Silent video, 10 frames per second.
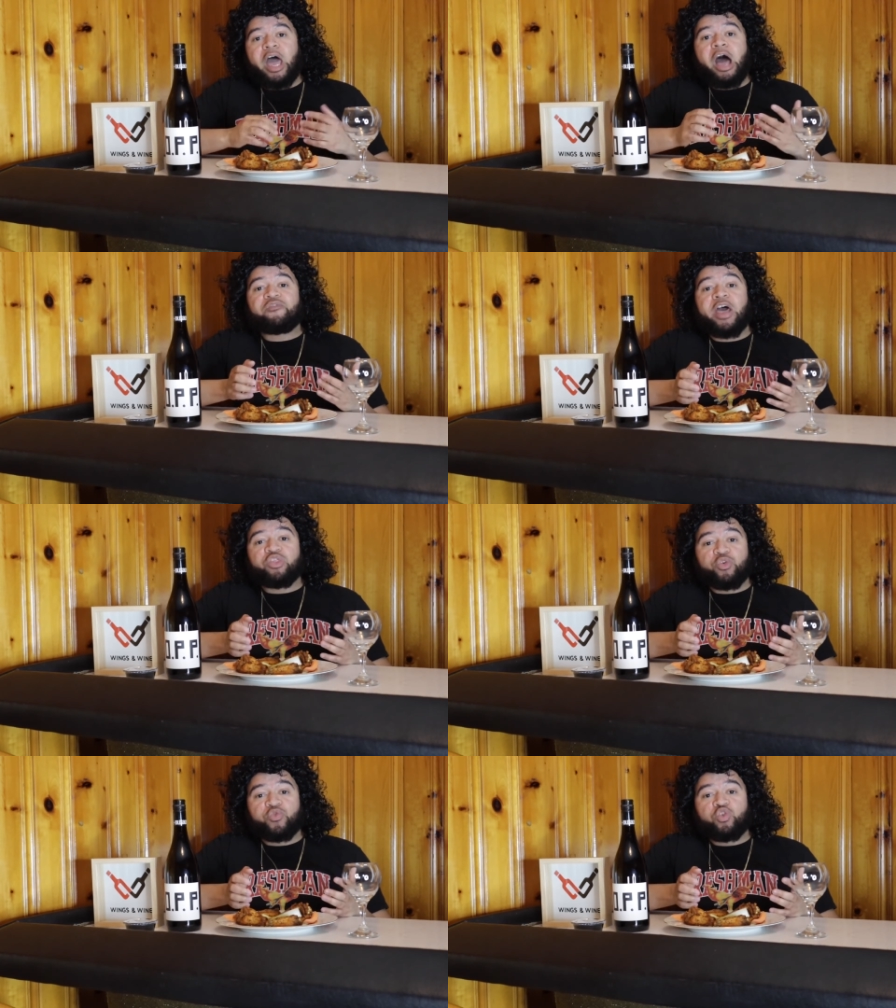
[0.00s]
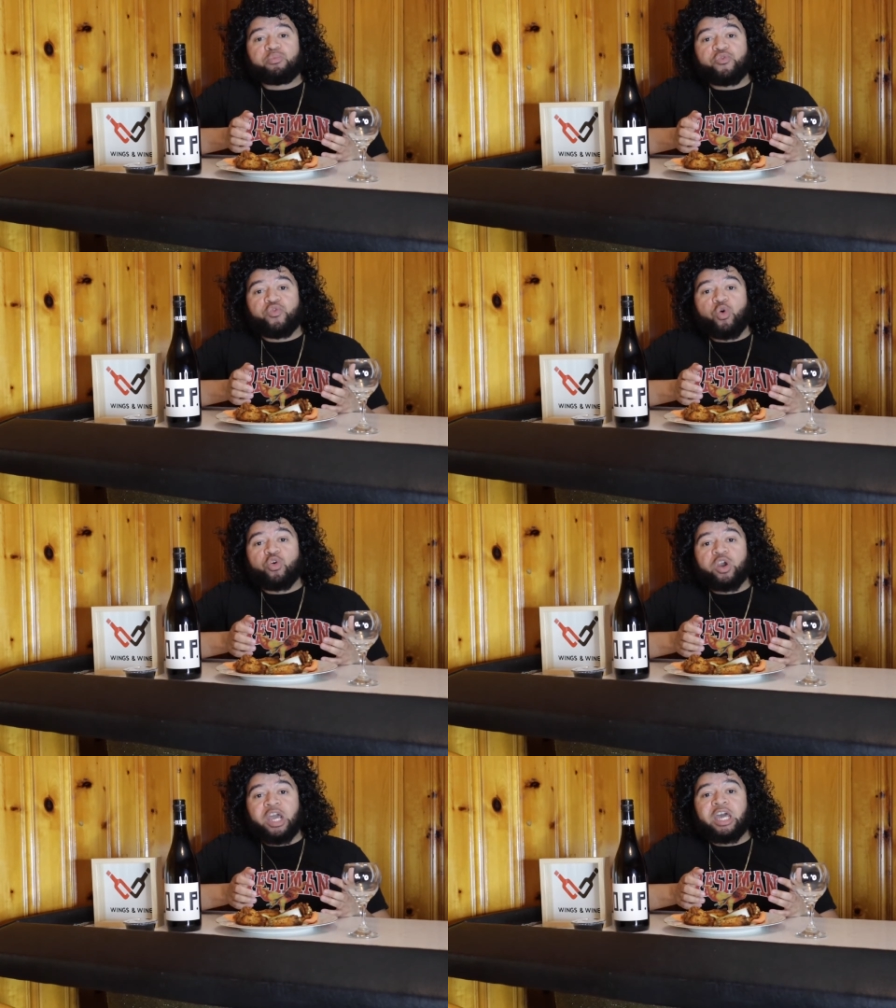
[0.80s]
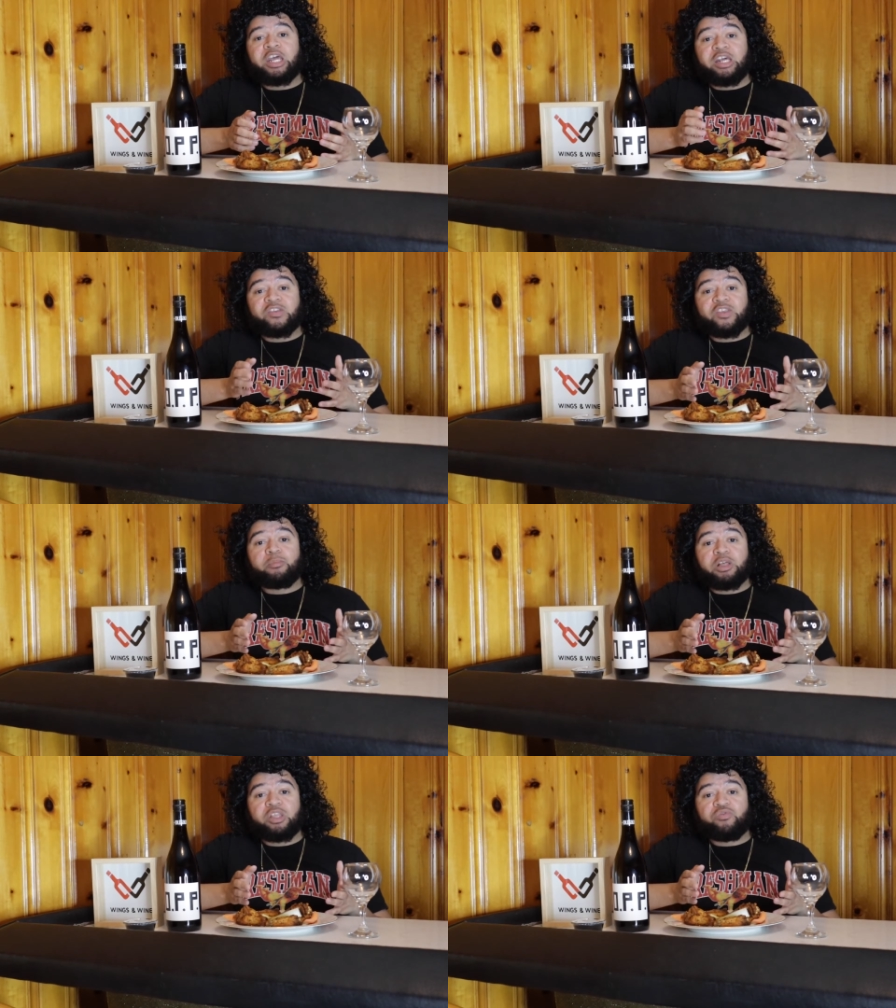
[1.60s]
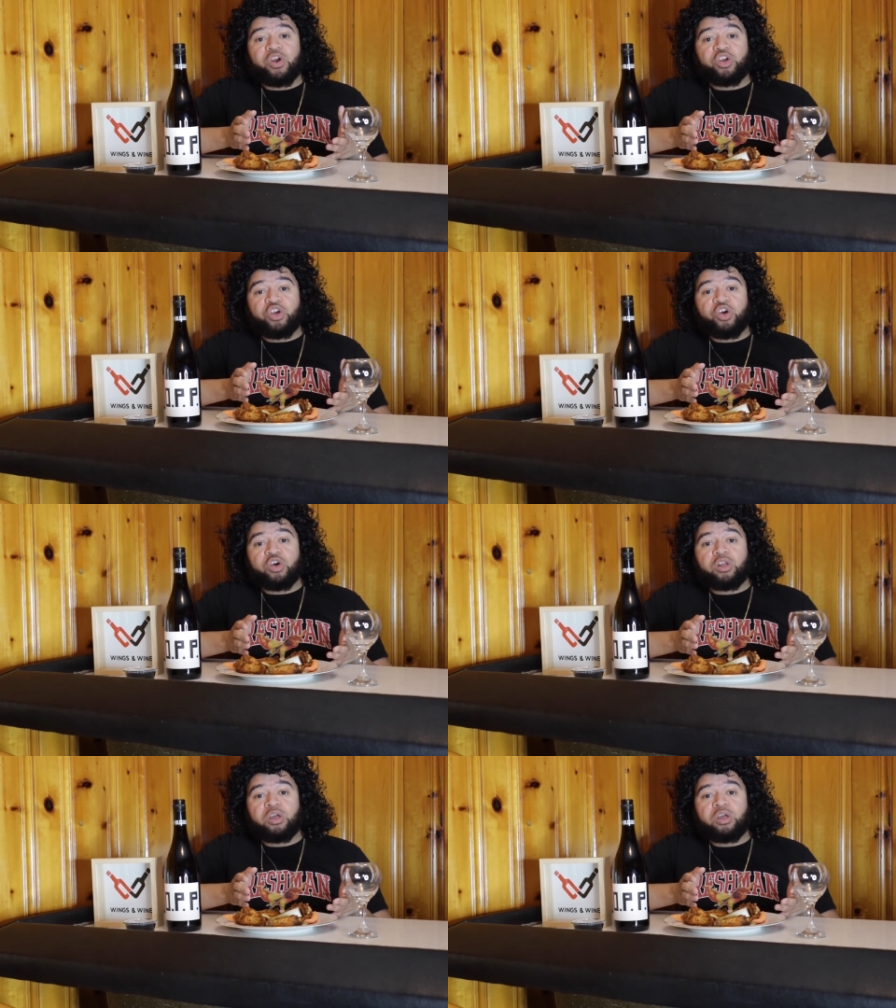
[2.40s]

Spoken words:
I've had their food before, and it is typically very good.